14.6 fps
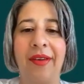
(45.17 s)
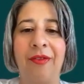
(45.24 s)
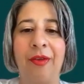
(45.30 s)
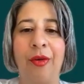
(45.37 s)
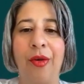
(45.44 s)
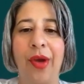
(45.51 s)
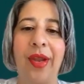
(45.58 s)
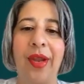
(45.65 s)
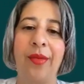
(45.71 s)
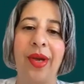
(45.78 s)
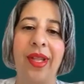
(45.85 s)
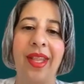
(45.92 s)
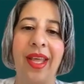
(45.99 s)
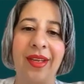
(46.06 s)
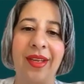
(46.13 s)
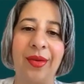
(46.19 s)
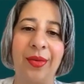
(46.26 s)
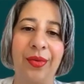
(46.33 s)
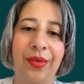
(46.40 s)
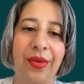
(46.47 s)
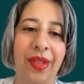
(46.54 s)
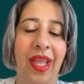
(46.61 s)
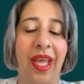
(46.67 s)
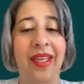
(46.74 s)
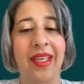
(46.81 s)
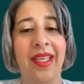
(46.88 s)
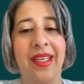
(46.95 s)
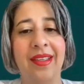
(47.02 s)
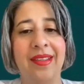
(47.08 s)
for anyone that
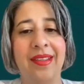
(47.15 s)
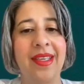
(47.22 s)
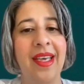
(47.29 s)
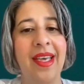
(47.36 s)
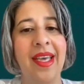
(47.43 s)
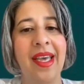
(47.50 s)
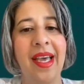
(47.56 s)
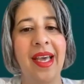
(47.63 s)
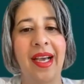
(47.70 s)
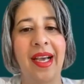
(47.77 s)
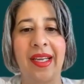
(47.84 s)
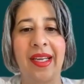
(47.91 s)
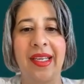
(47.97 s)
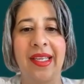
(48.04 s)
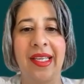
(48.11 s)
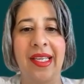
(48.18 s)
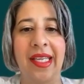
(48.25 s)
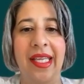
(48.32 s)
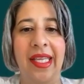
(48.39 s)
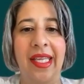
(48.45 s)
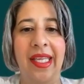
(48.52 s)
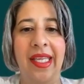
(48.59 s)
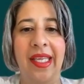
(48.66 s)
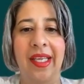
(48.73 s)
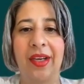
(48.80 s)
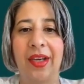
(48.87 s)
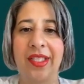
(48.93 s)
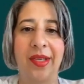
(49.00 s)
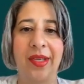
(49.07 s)
is currently
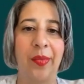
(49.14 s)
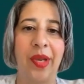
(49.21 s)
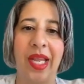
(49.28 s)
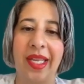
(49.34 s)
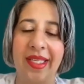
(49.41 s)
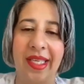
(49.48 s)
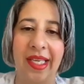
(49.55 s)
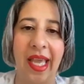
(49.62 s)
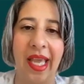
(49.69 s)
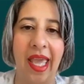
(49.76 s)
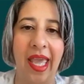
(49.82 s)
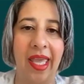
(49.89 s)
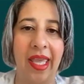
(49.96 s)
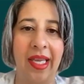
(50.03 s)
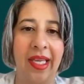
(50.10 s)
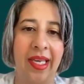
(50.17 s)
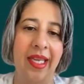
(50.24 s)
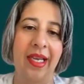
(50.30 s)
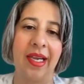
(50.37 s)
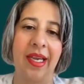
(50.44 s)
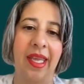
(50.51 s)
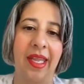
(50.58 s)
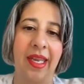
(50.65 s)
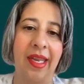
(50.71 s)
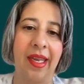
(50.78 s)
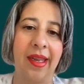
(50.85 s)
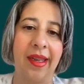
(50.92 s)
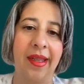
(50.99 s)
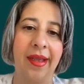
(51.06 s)
contemplating a career
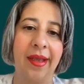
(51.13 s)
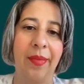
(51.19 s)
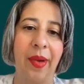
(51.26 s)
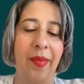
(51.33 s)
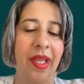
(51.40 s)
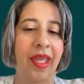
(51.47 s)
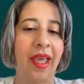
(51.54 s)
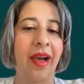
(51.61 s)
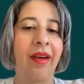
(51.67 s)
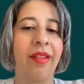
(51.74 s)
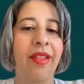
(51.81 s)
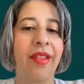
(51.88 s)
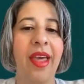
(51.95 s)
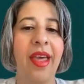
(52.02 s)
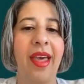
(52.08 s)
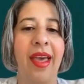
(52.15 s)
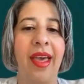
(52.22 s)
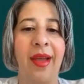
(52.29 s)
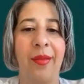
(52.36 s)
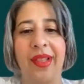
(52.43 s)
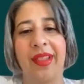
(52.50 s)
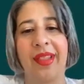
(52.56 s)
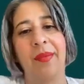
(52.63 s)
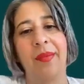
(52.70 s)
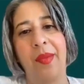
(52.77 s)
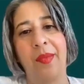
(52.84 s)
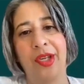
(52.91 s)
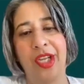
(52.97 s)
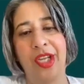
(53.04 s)
in public health and what that
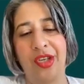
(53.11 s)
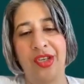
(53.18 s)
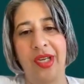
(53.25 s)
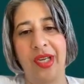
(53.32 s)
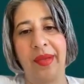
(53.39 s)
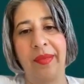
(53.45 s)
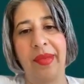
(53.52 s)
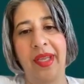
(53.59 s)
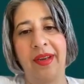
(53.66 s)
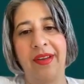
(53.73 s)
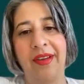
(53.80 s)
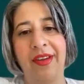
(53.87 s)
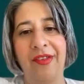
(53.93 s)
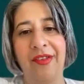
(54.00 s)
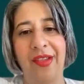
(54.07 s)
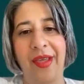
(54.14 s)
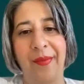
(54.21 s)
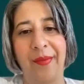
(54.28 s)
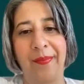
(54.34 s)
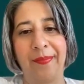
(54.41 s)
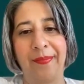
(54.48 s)
may potentially mean for them.